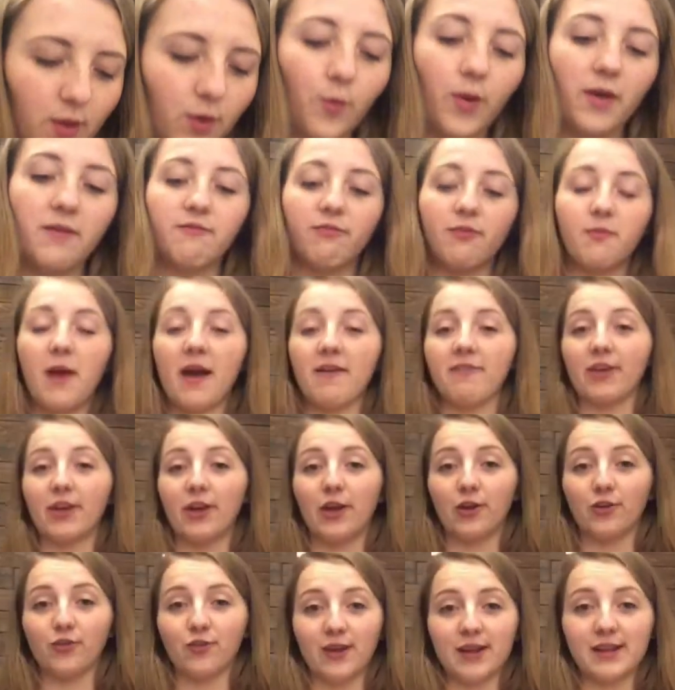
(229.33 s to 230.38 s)
went from having
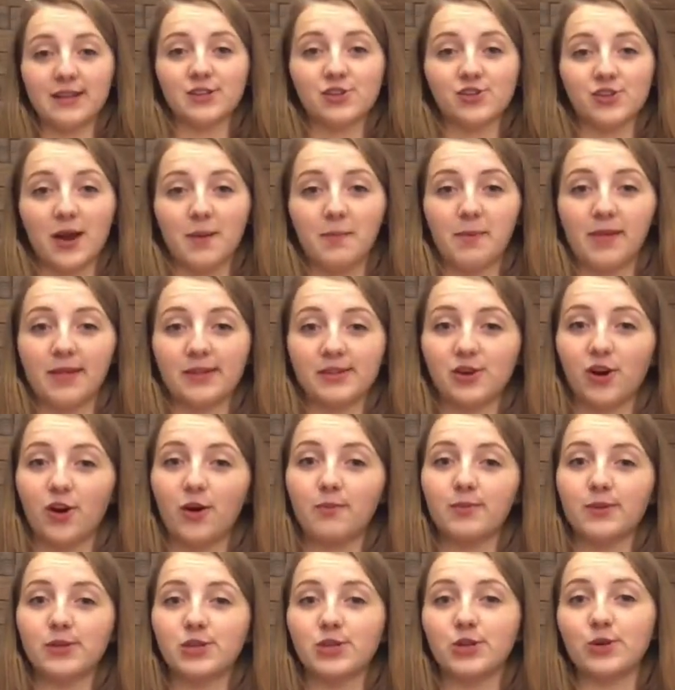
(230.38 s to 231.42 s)
a green stripe at the
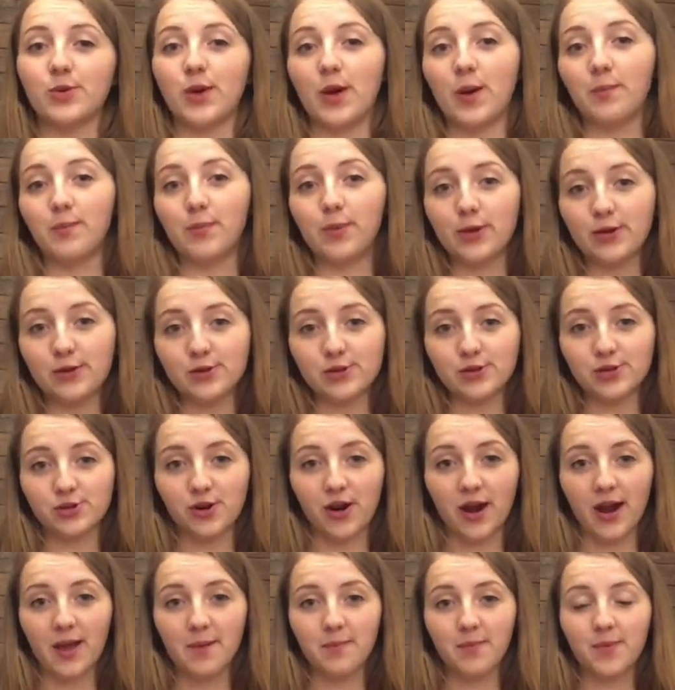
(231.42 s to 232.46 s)
top to a blue
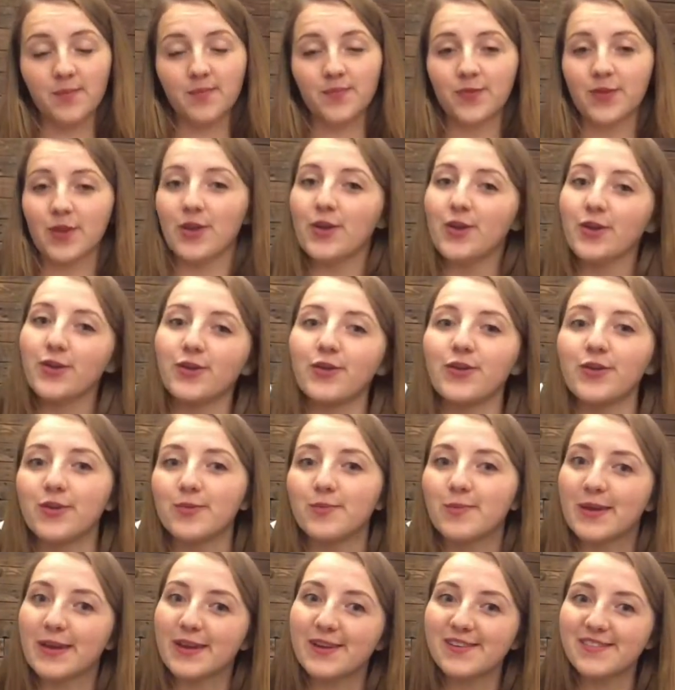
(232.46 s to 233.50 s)
stripe, you'd
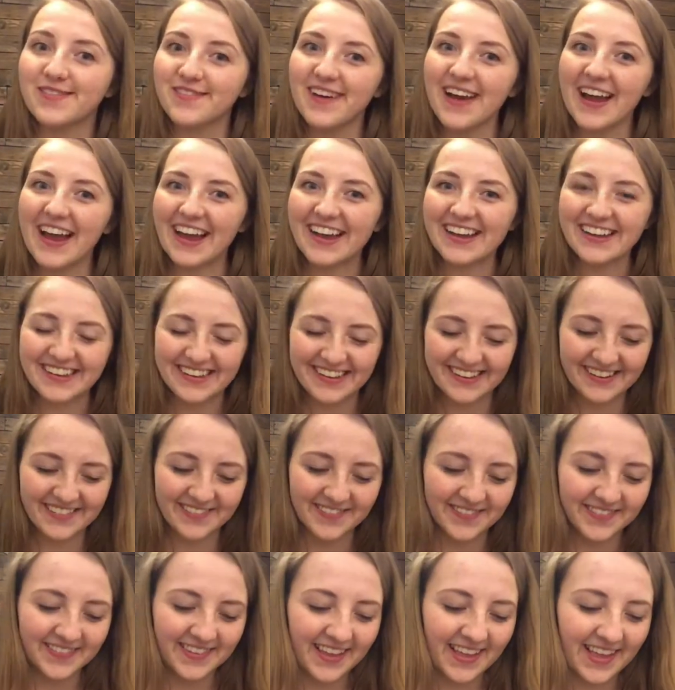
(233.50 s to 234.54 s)
have been correct.
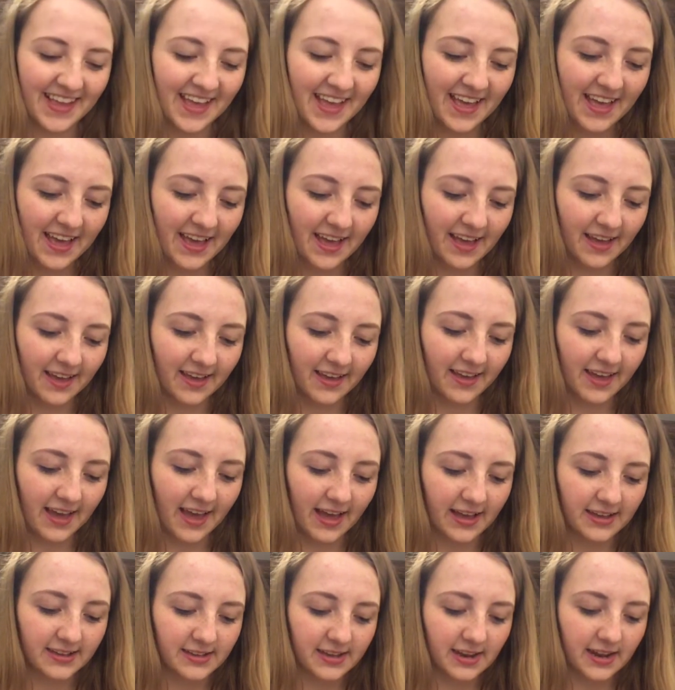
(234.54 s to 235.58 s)

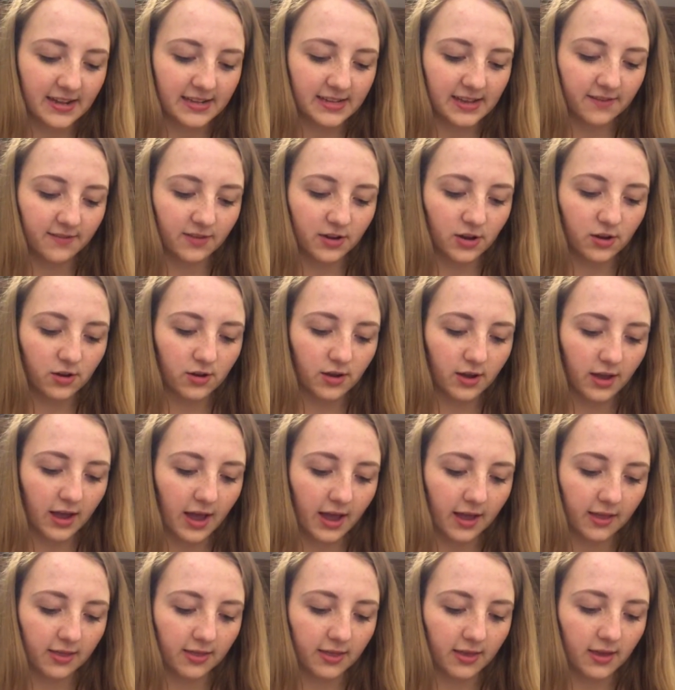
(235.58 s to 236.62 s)
Okay, so let's have a look
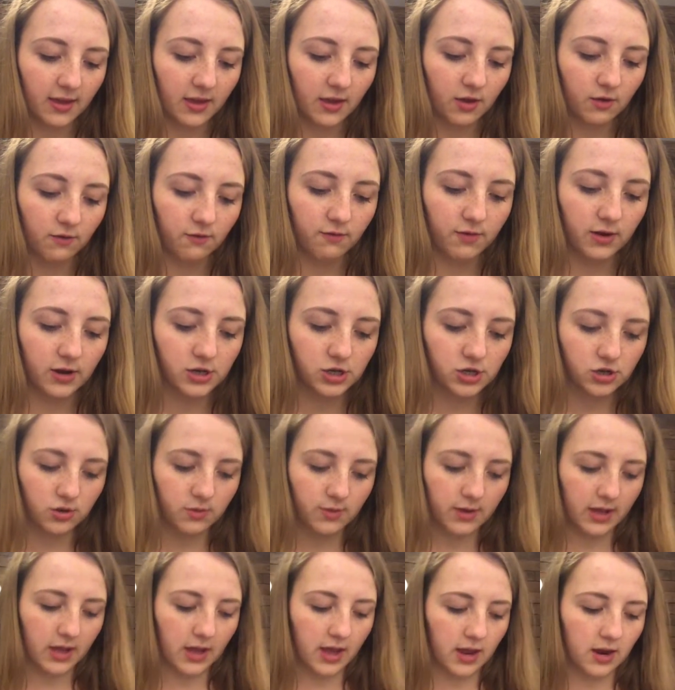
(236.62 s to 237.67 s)
at the original
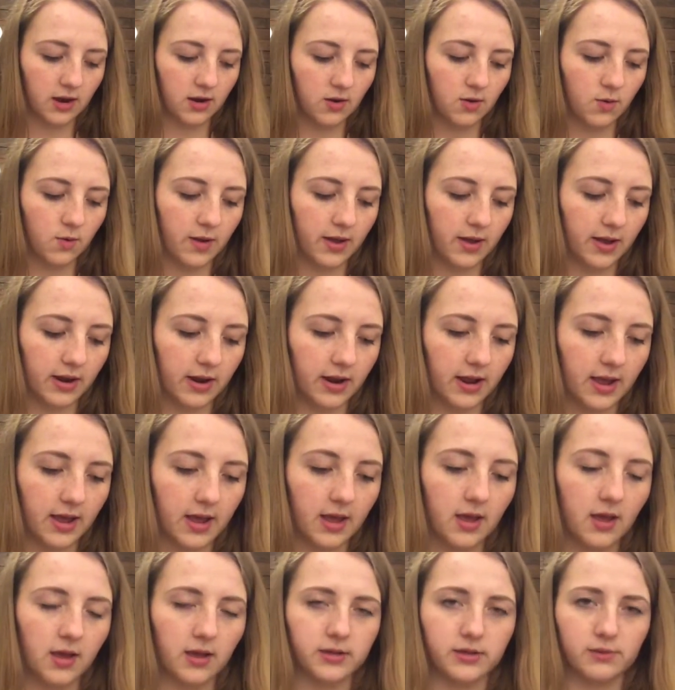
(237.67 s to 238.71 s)
again quickly,
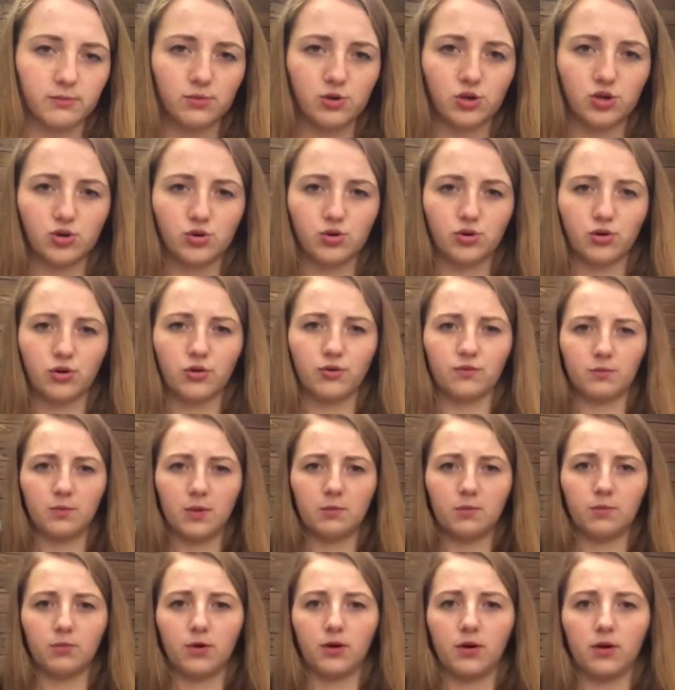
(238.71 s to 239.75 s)
because I'm sure you
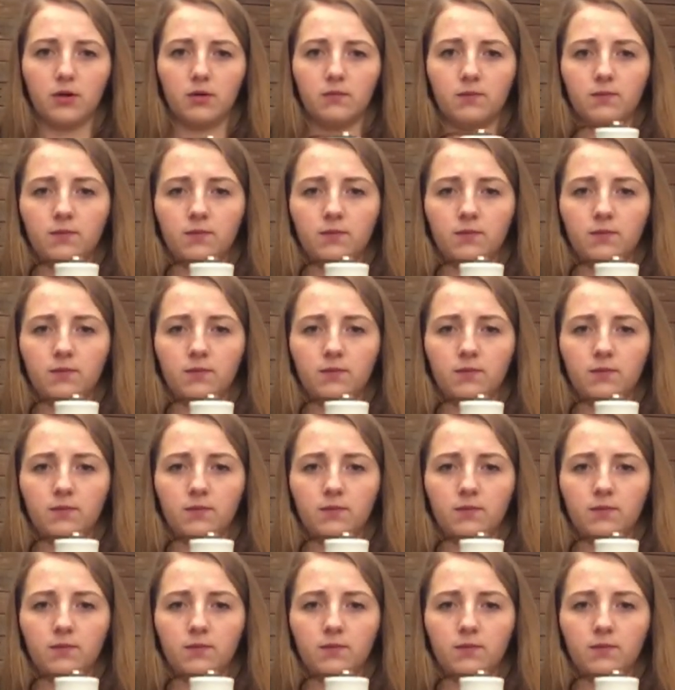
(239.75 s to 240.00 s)
remember it.